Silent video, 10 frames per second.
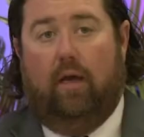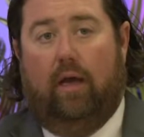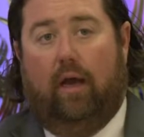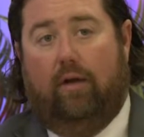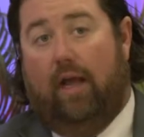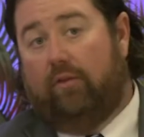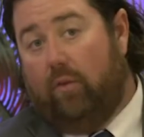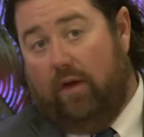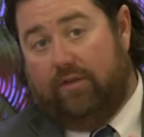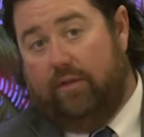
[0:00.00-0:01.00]
Our next
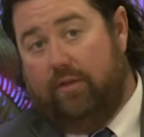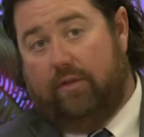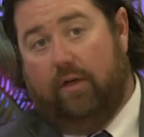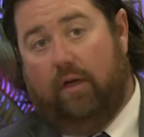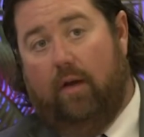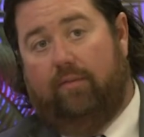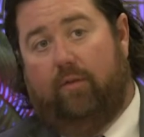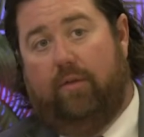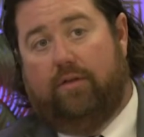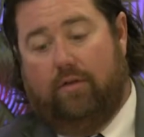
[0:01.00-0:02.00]
question is going to come
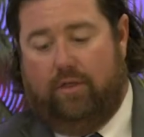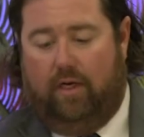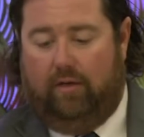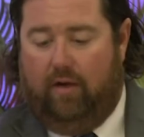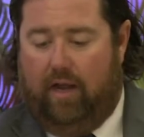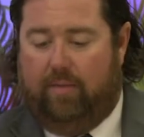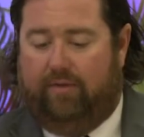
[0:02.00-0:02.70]
from Mr. John Graham.